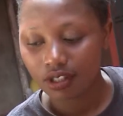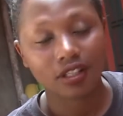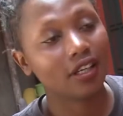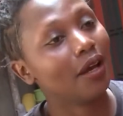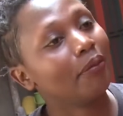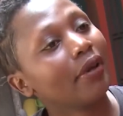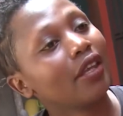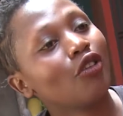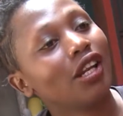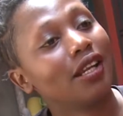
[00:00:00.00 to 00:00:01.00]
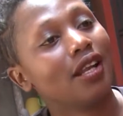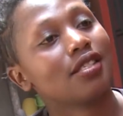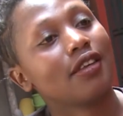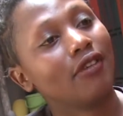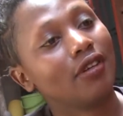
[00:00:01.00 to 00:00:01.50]
Nikampa nyola na
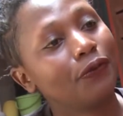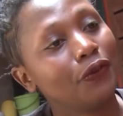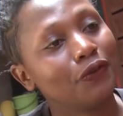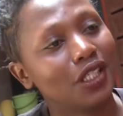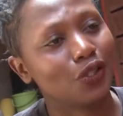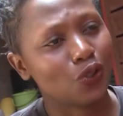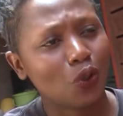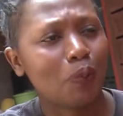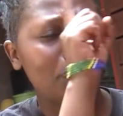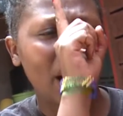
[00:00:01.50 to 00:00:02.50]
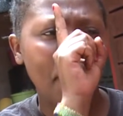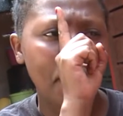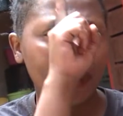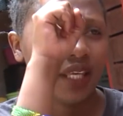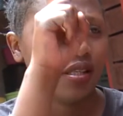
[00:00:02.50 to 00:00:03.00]
seven fifty. So per
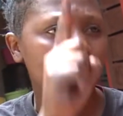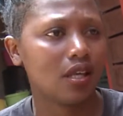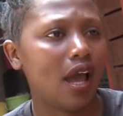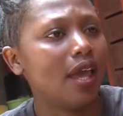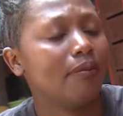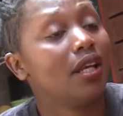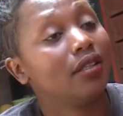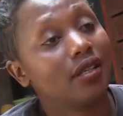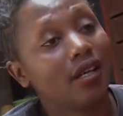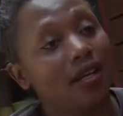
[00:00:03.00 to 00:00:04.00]
piece I made three